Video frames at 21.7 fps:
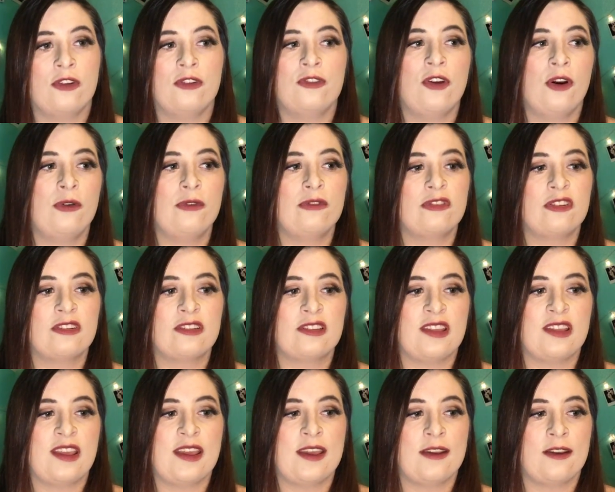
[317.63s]
Don't just
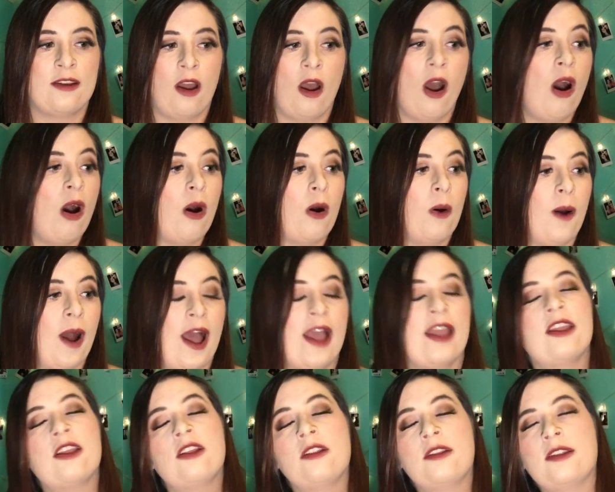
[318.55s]
think, oh, I
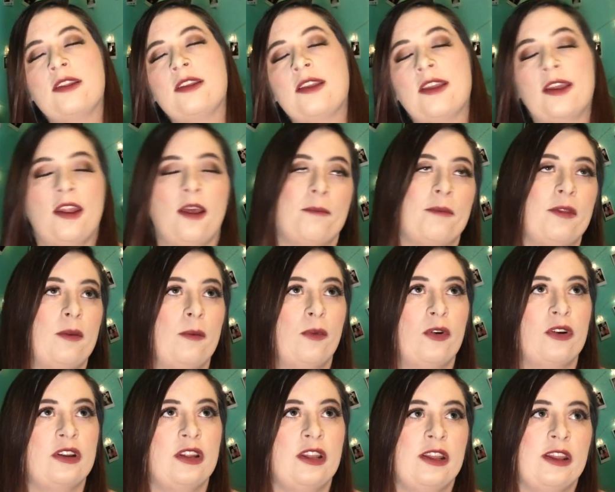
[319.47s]
can get up in the
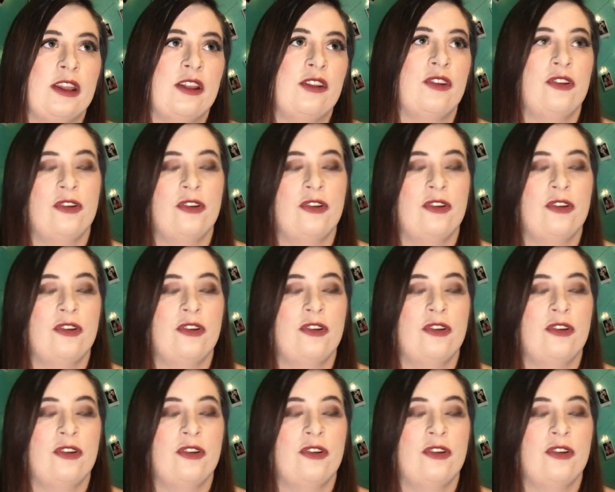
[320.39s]
morning and